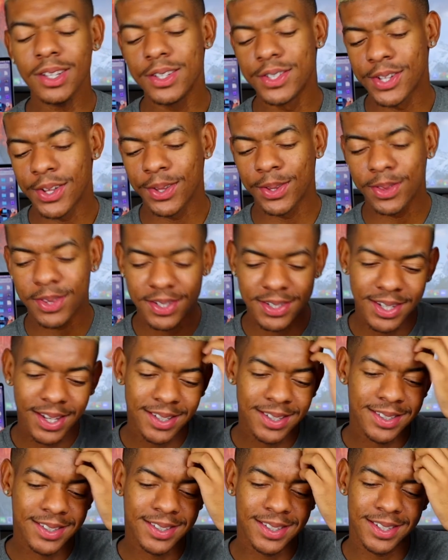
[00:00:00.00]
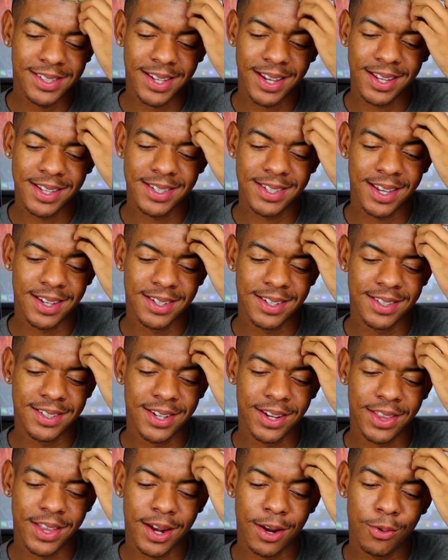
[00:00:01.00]
So the, se- the second sentence
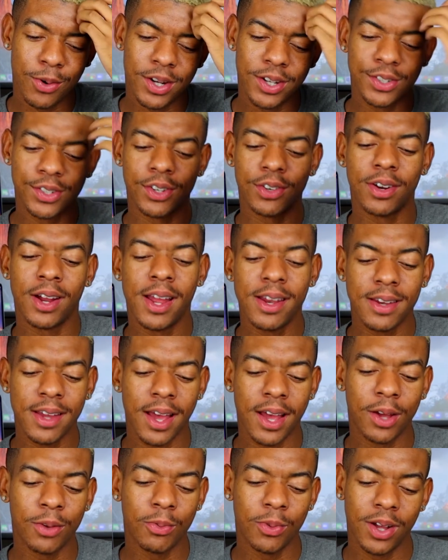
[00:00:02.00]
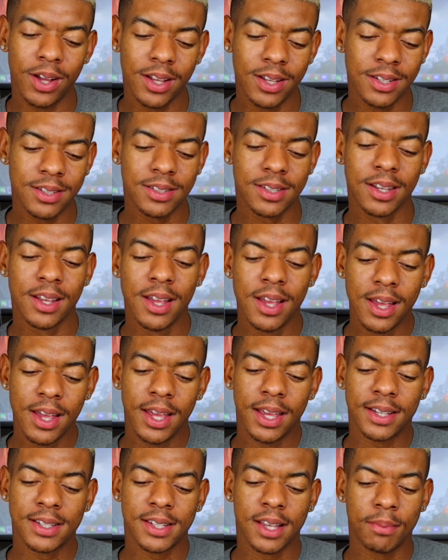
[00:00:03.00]
here that I wanted you to write down was,
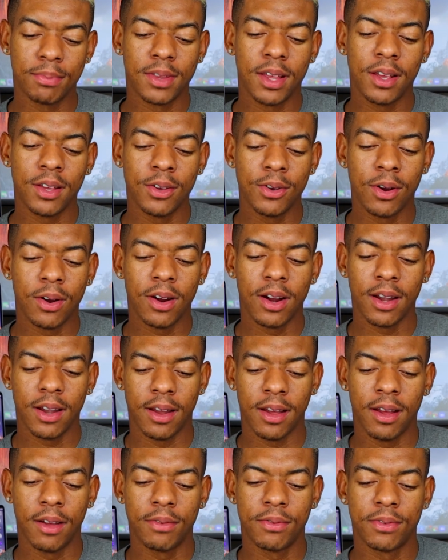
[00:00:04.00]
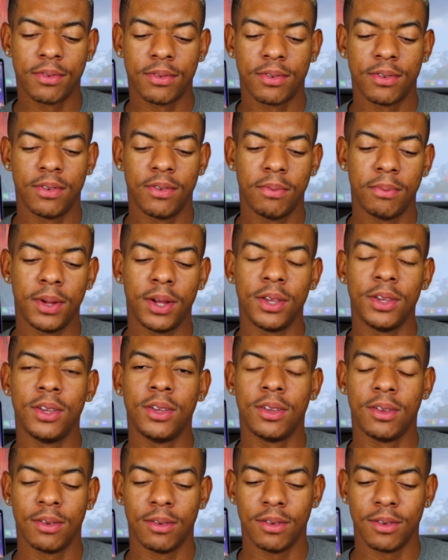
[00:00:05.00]
accept that you are enough, but
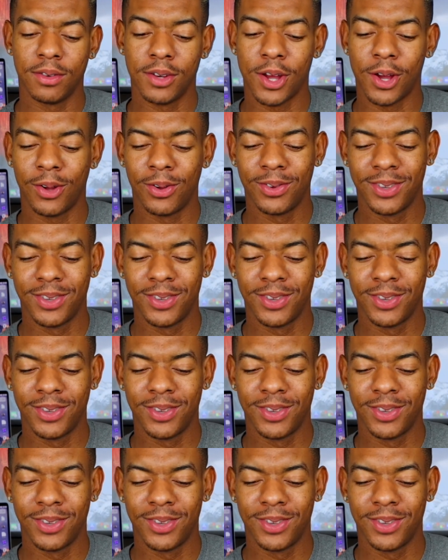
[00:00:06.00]
you, no.